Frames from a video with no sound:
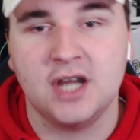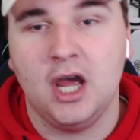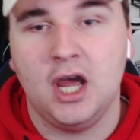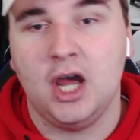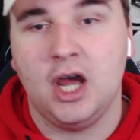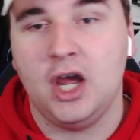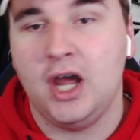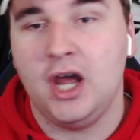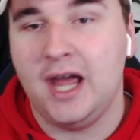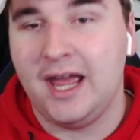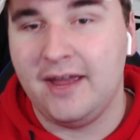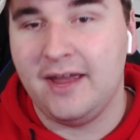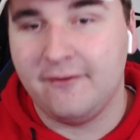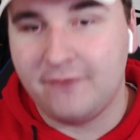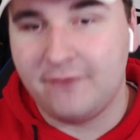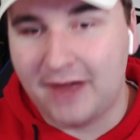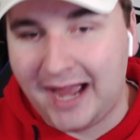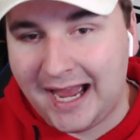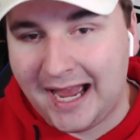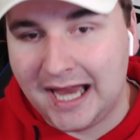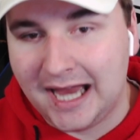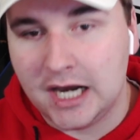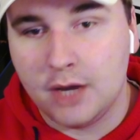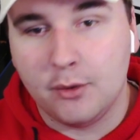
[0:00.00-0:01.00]
for
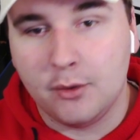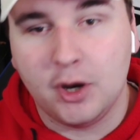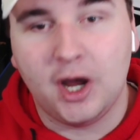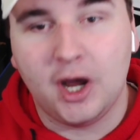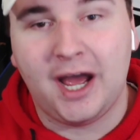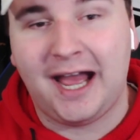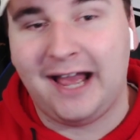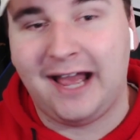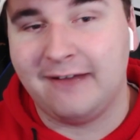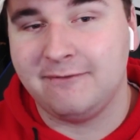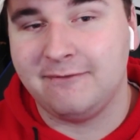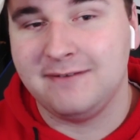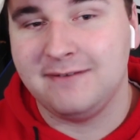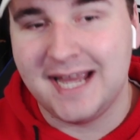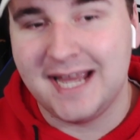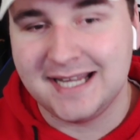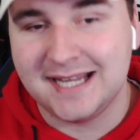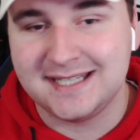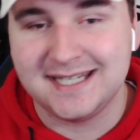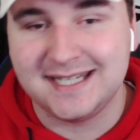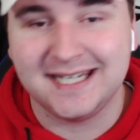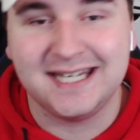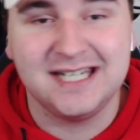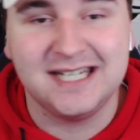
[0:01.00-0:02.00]
Alloa
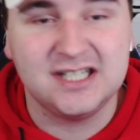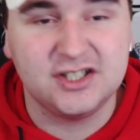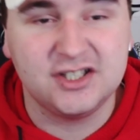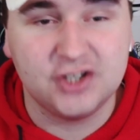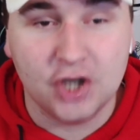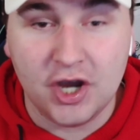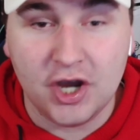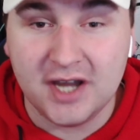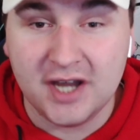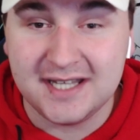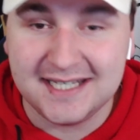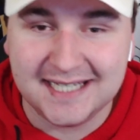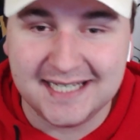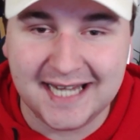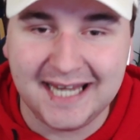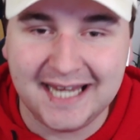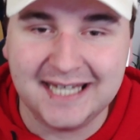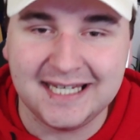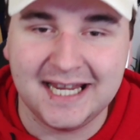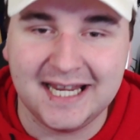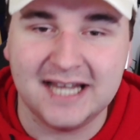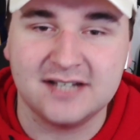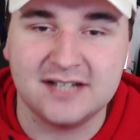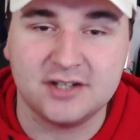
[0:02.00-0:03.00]
Athletic. He's 38
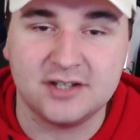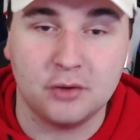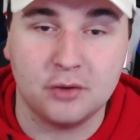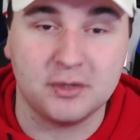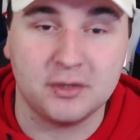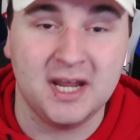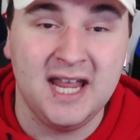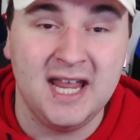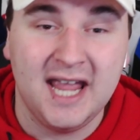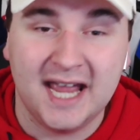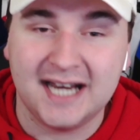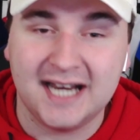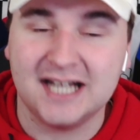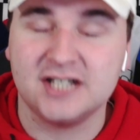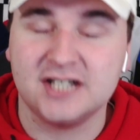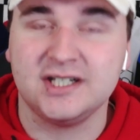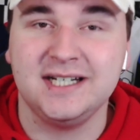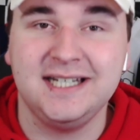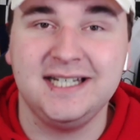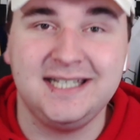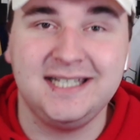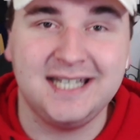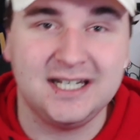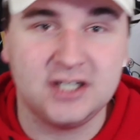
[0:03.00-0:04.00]
years old and
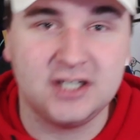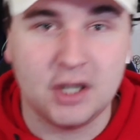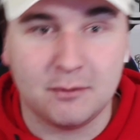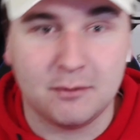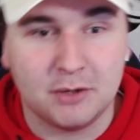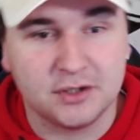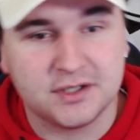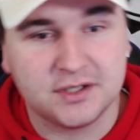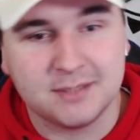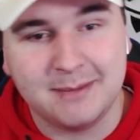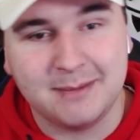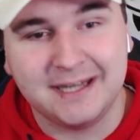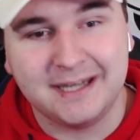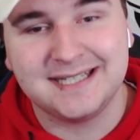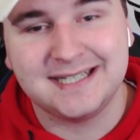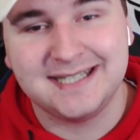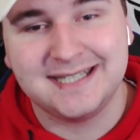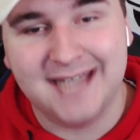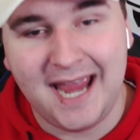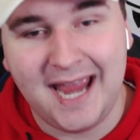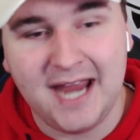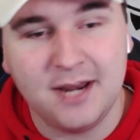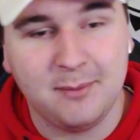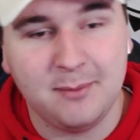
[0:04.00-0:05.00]
actually did go on to make
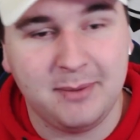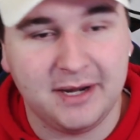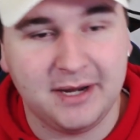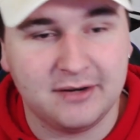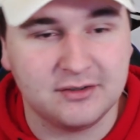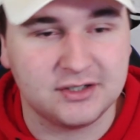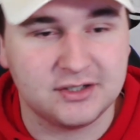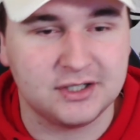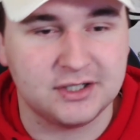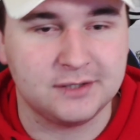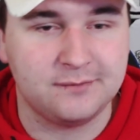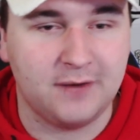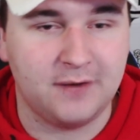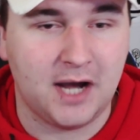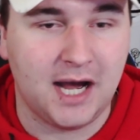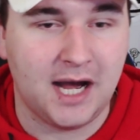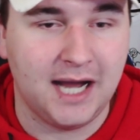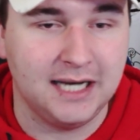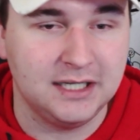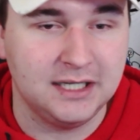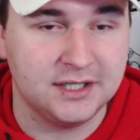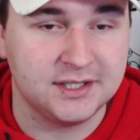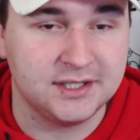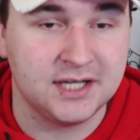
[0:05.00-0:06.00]
10 appearances for
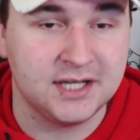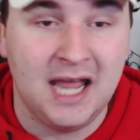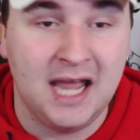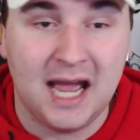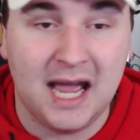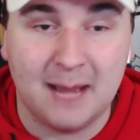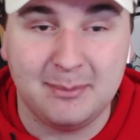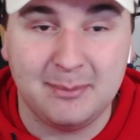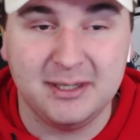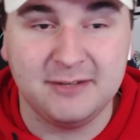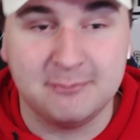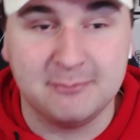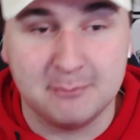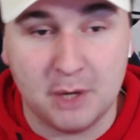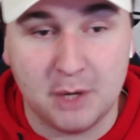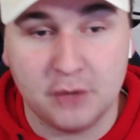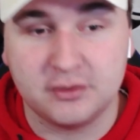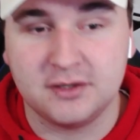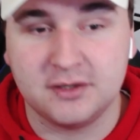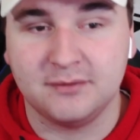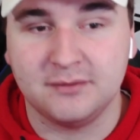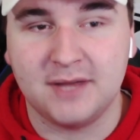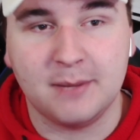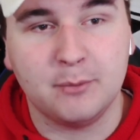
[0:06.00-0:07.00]
Ireland. I believe
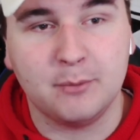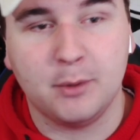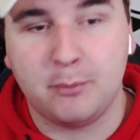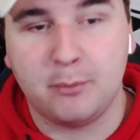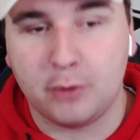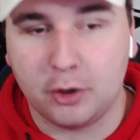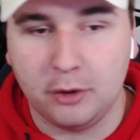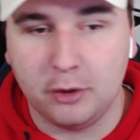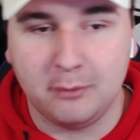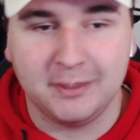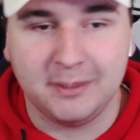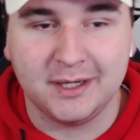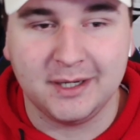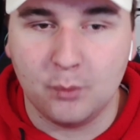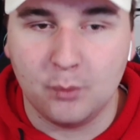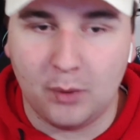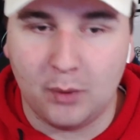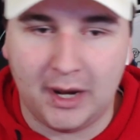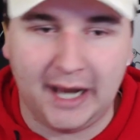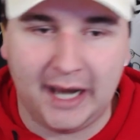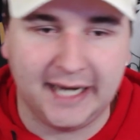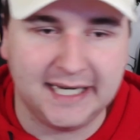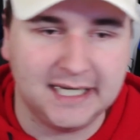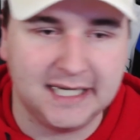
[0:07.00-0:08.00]
most of them were probably
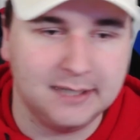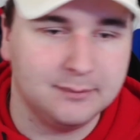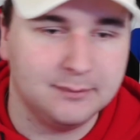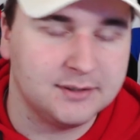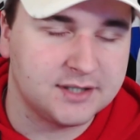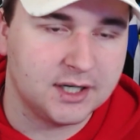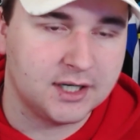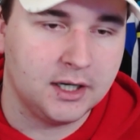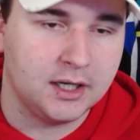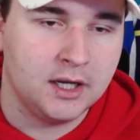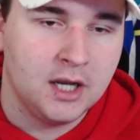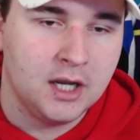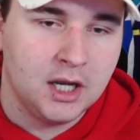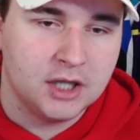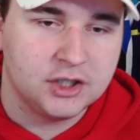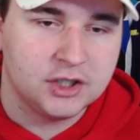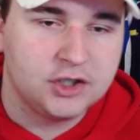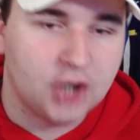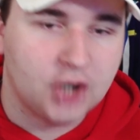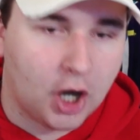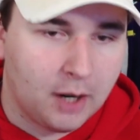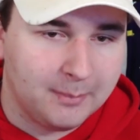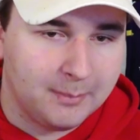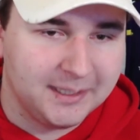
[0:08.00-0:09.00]
why he was at
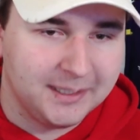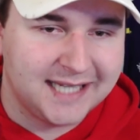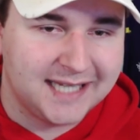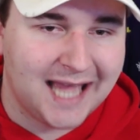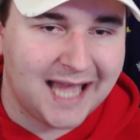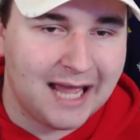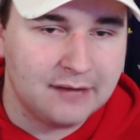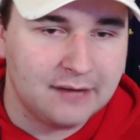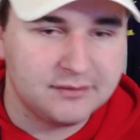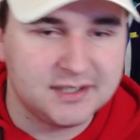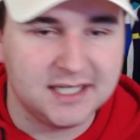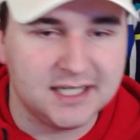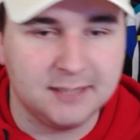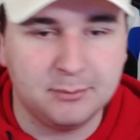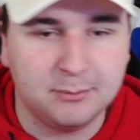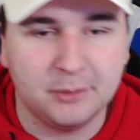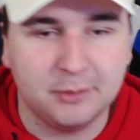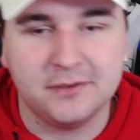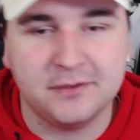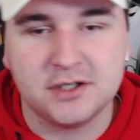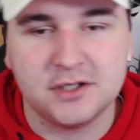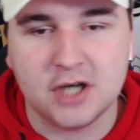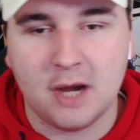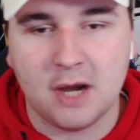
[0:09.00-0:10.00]
Derby County, but
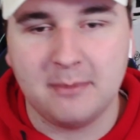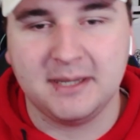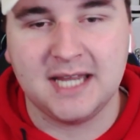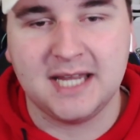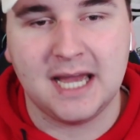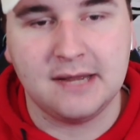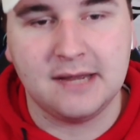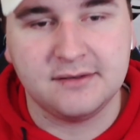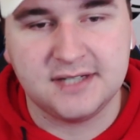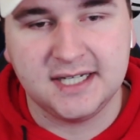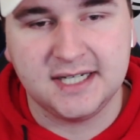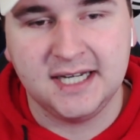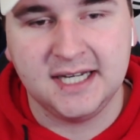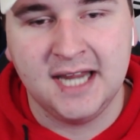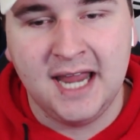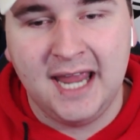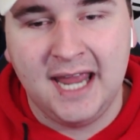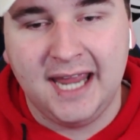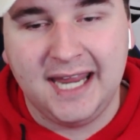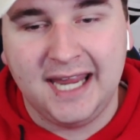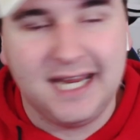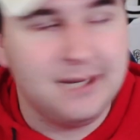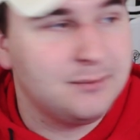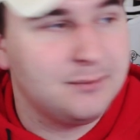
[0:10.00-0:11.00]
for Derby County
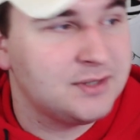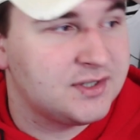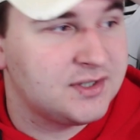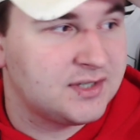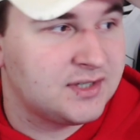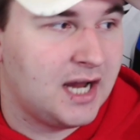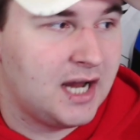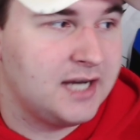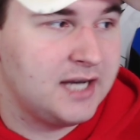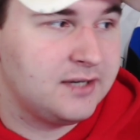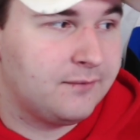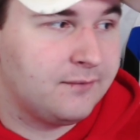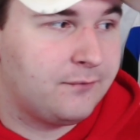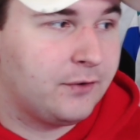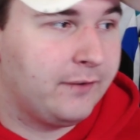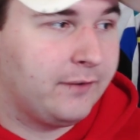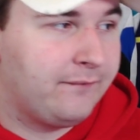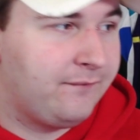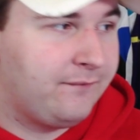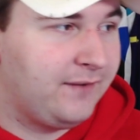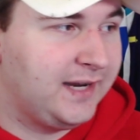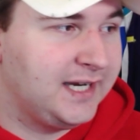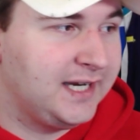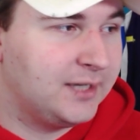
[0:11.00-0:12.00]
he was signed for a
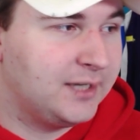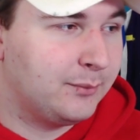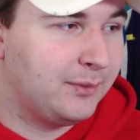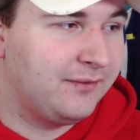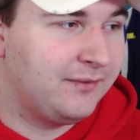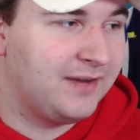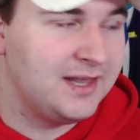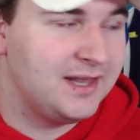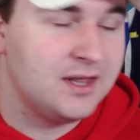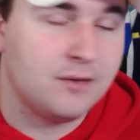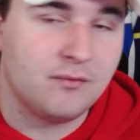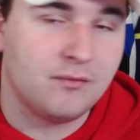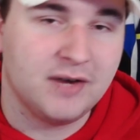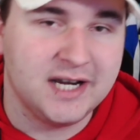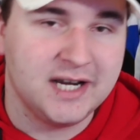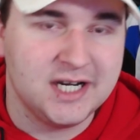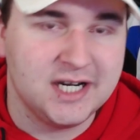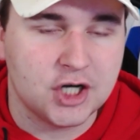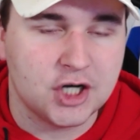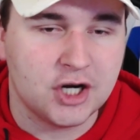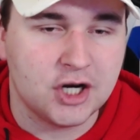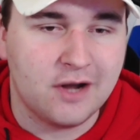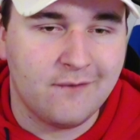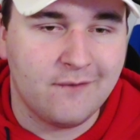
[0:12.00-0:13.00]
fee within the
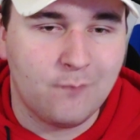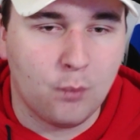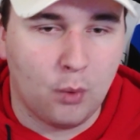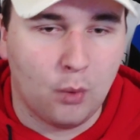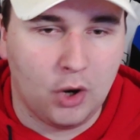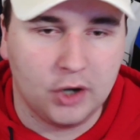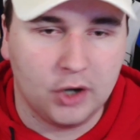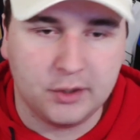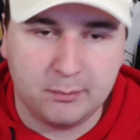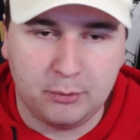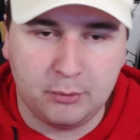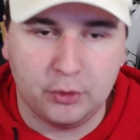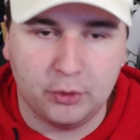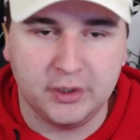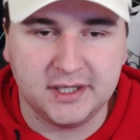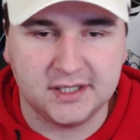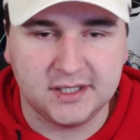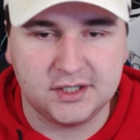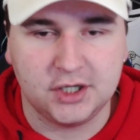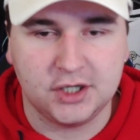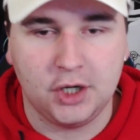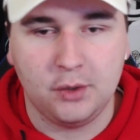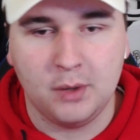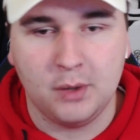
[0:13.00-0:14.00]
region of
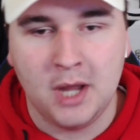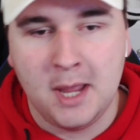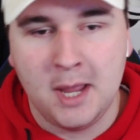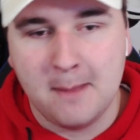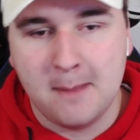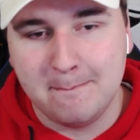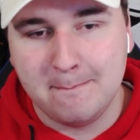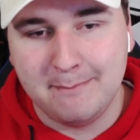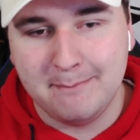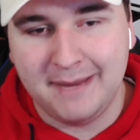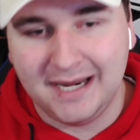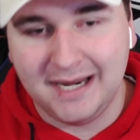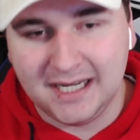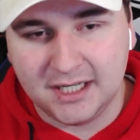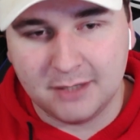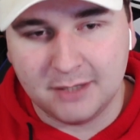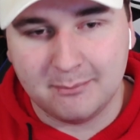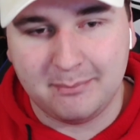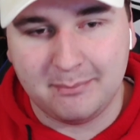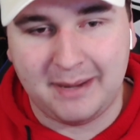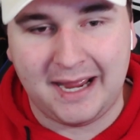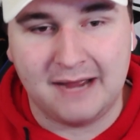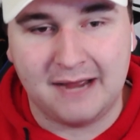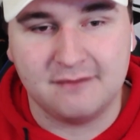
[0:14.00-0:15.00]
£1.2 million.